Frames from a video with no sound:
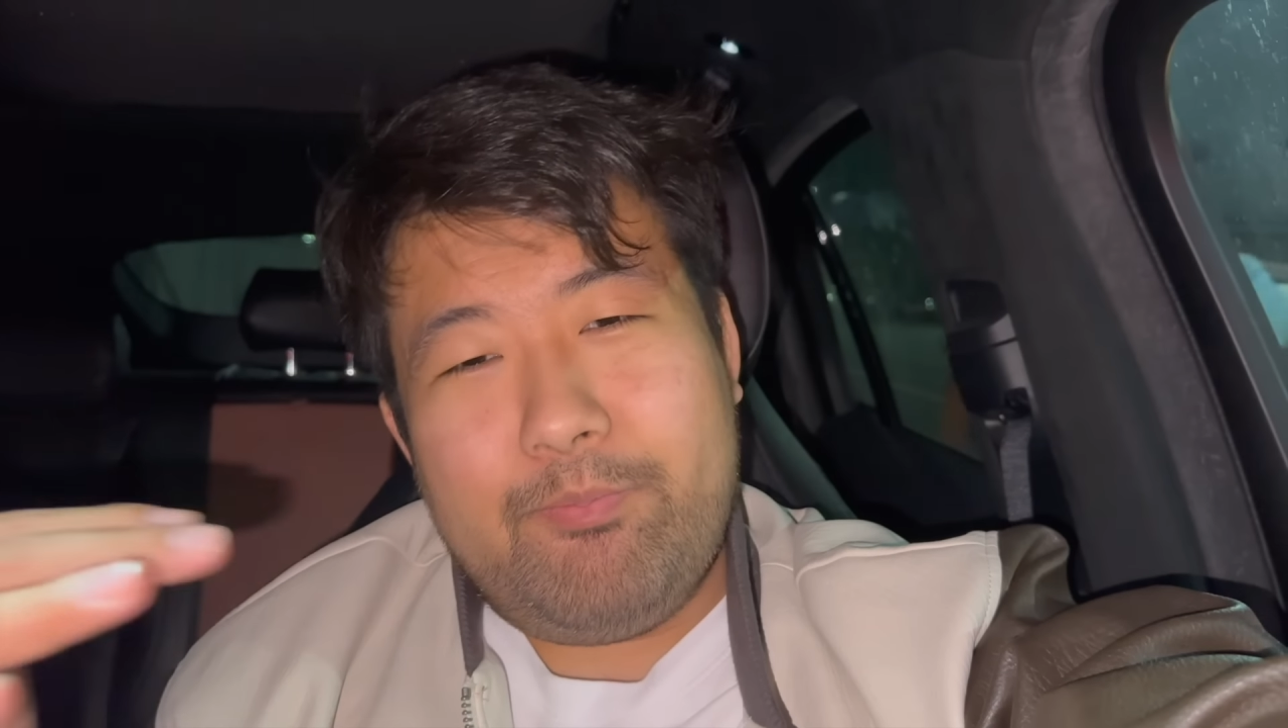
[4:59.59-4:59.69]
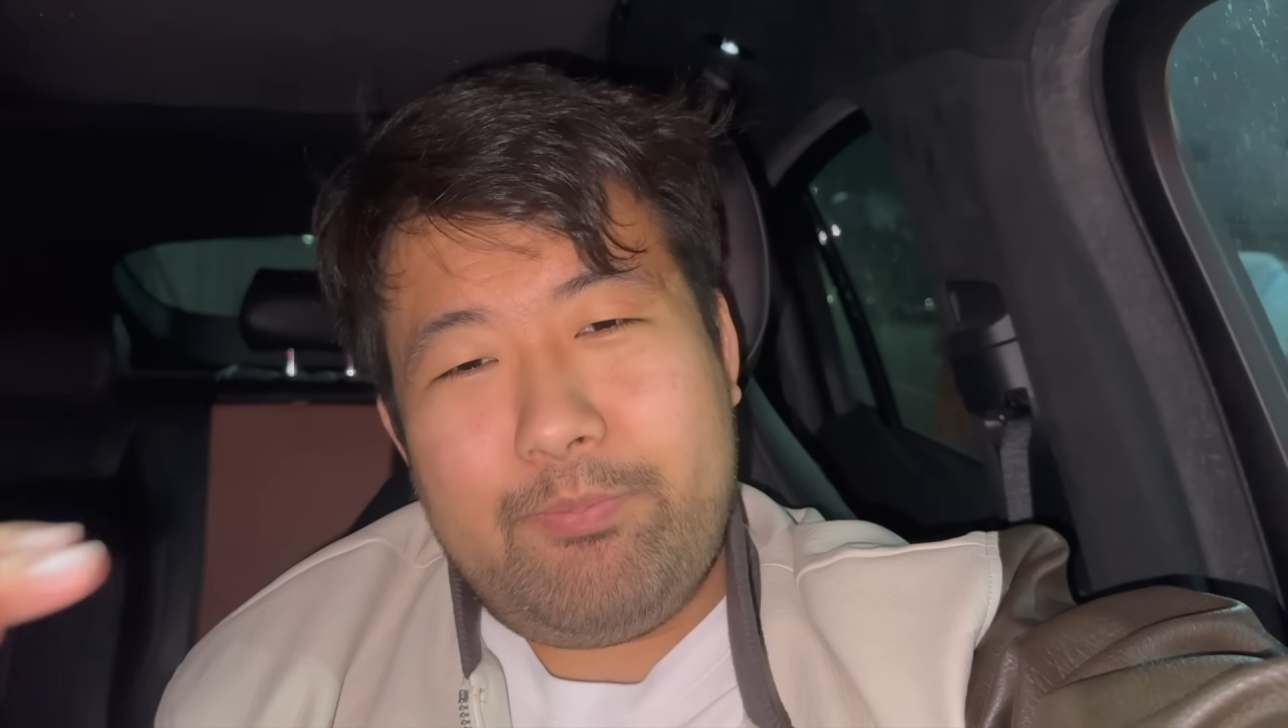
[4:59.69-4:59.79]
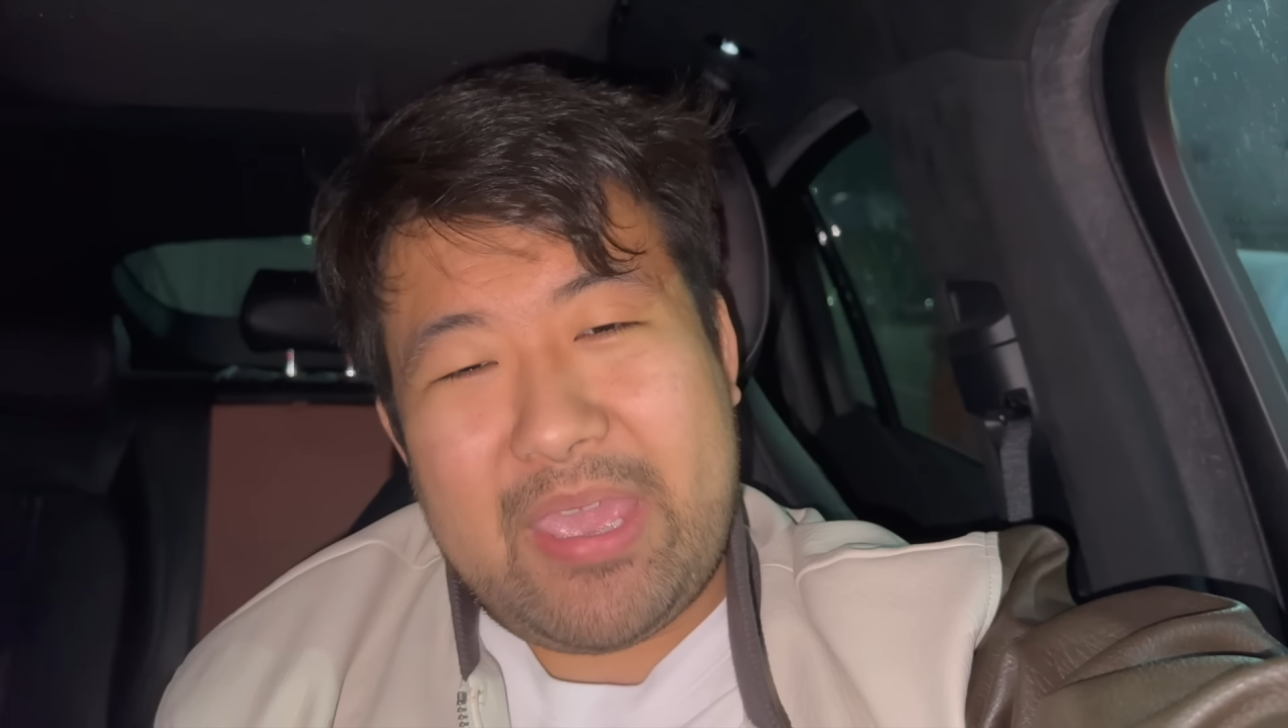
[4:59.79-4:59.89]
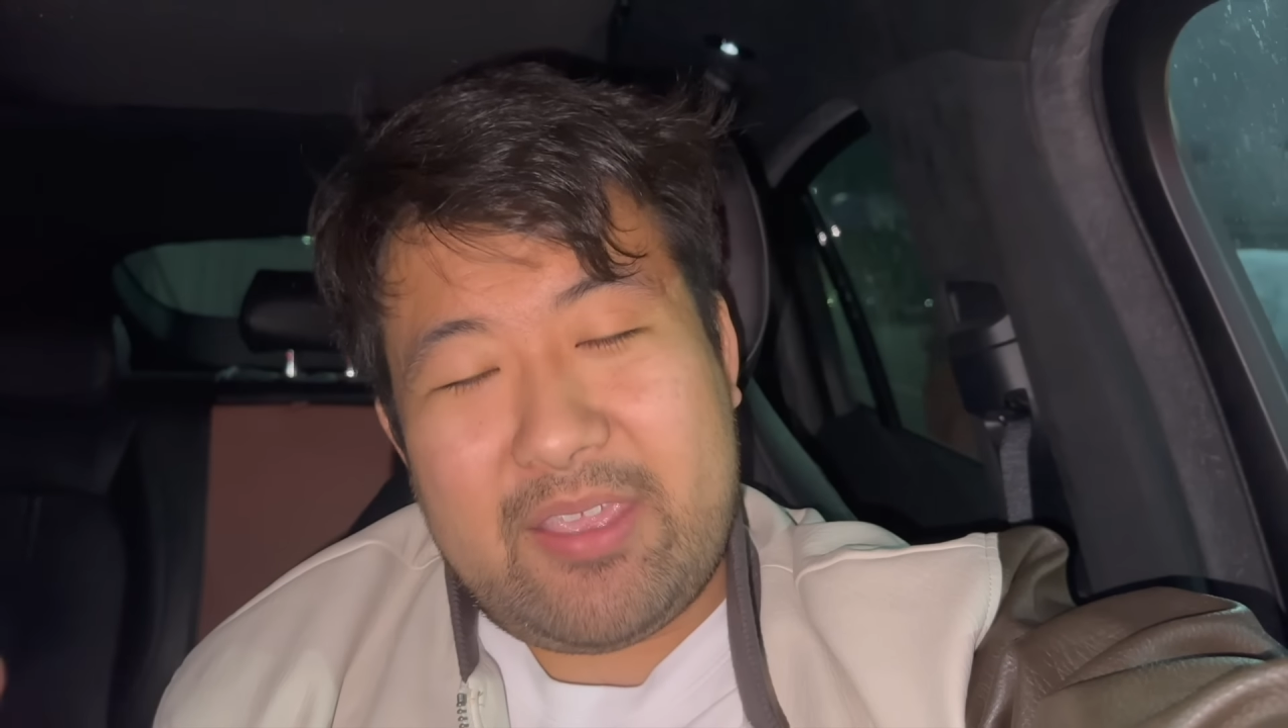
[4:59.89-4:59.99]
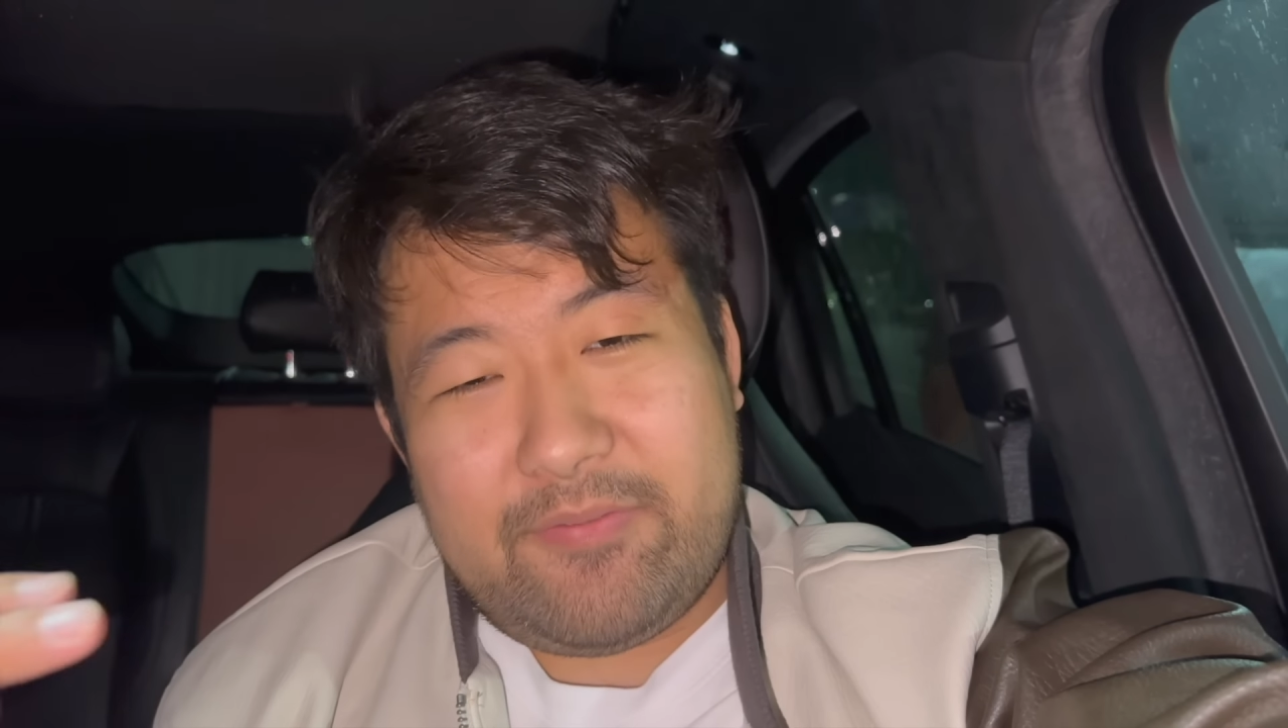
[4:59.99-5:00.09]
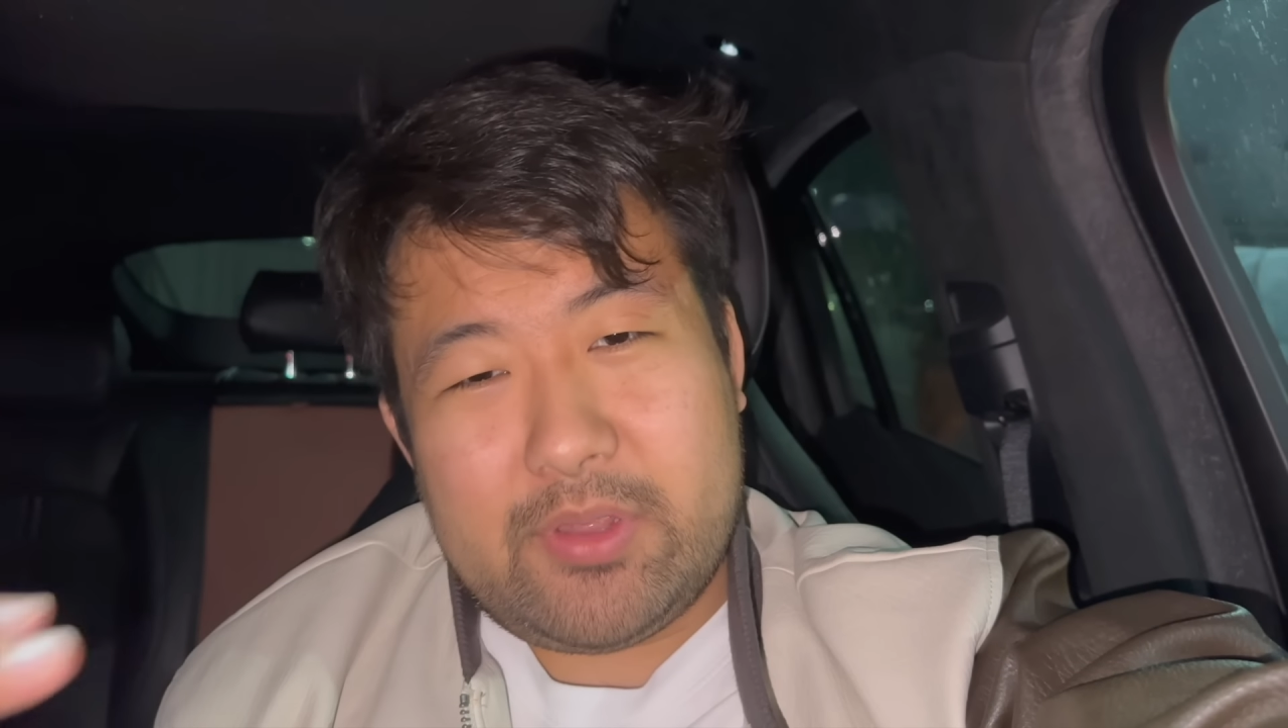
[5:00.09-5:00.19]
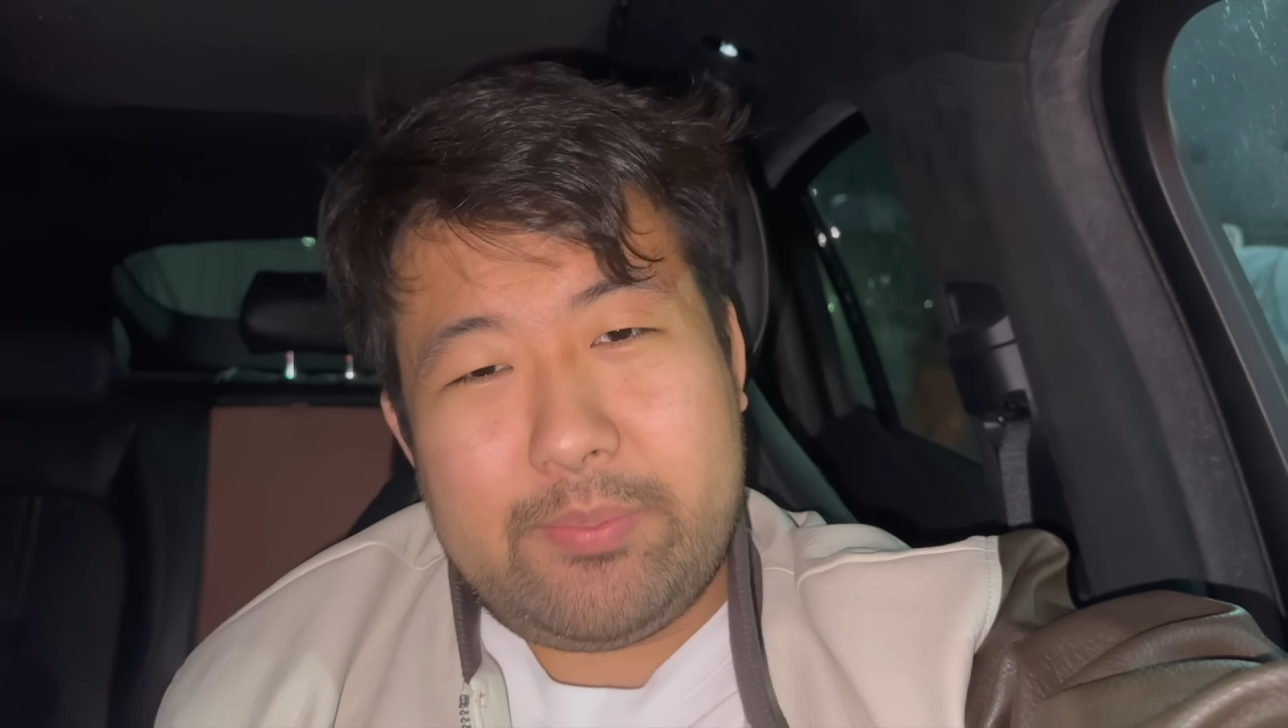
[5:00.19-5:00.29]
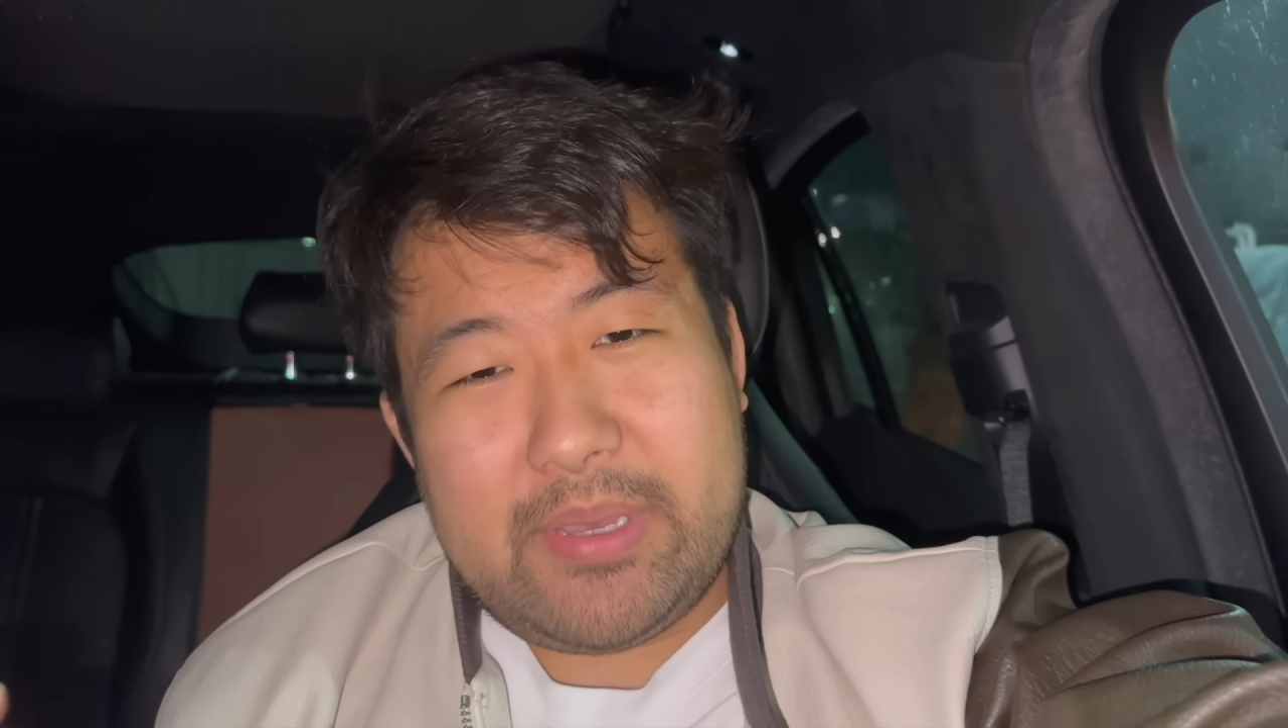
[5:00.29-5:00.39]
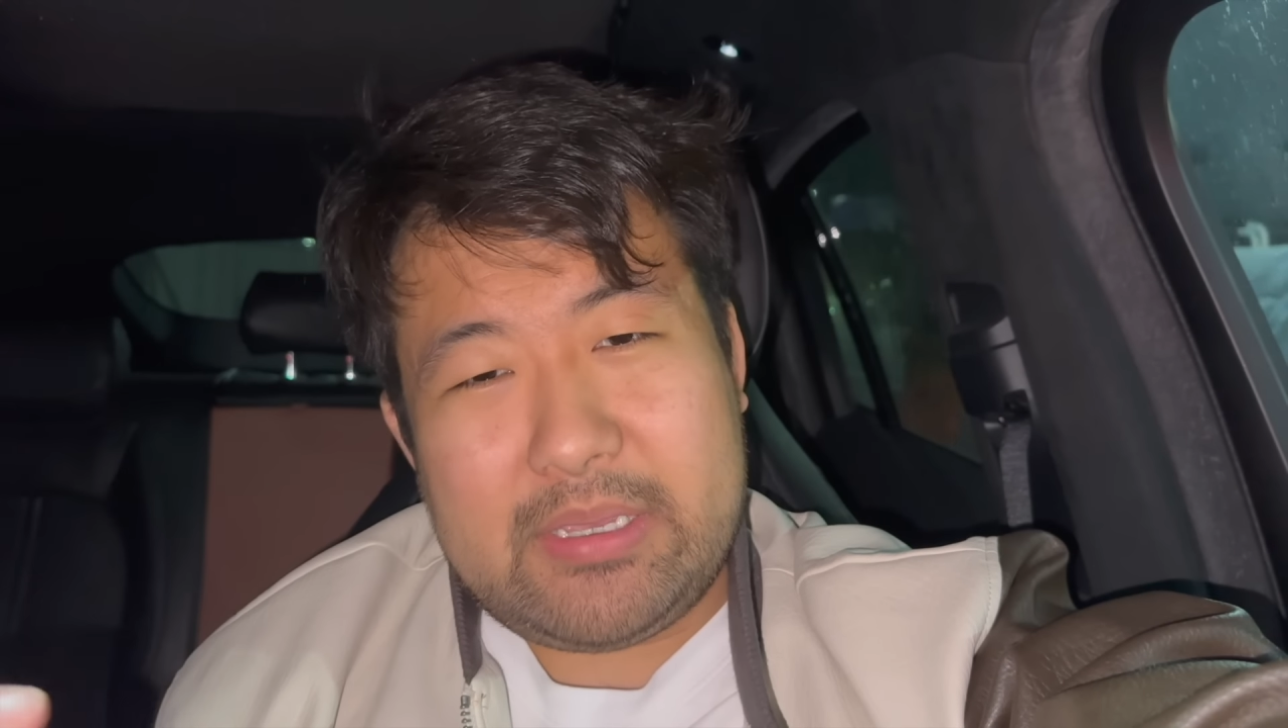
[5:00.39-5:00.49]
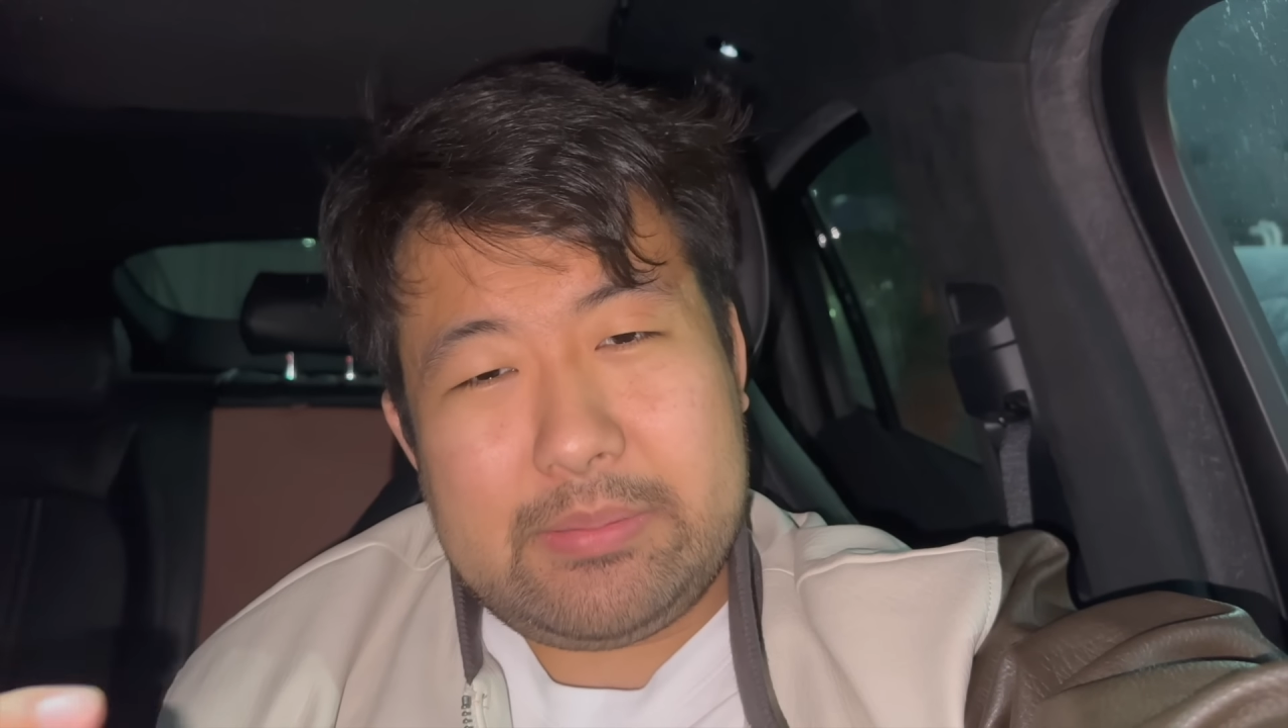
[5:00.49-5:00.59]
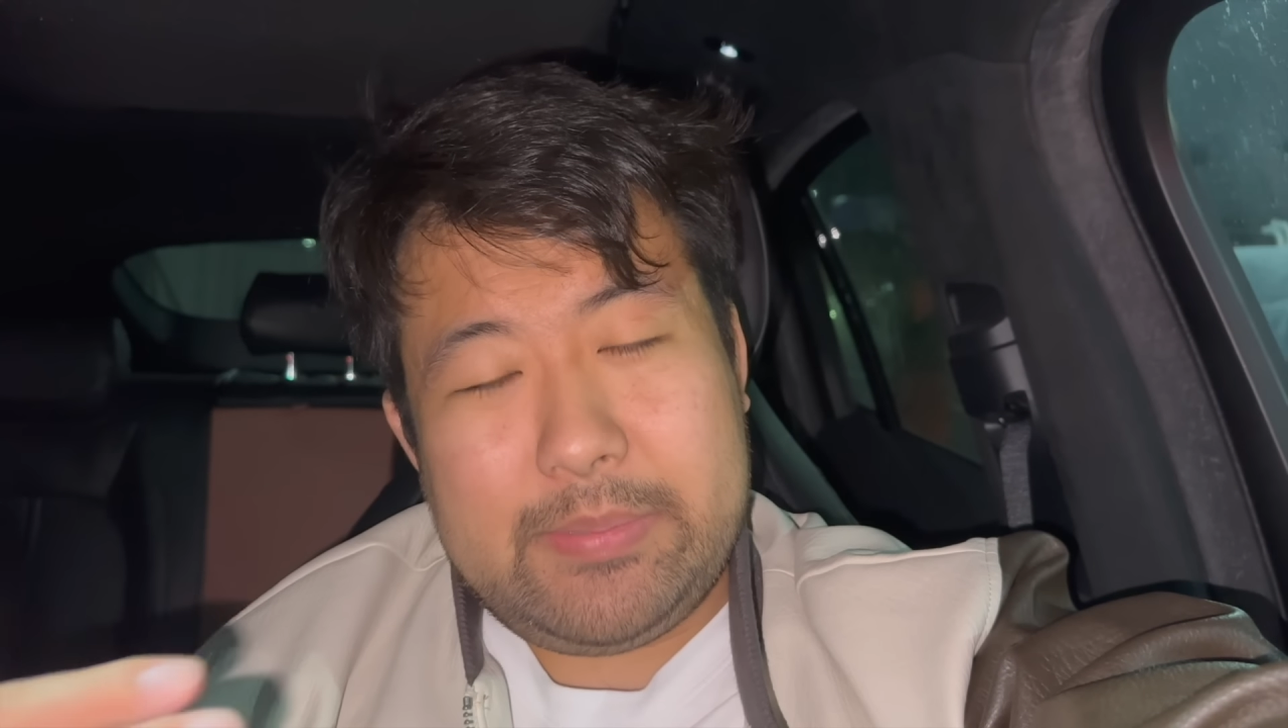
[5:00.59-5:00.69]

bang for the buck,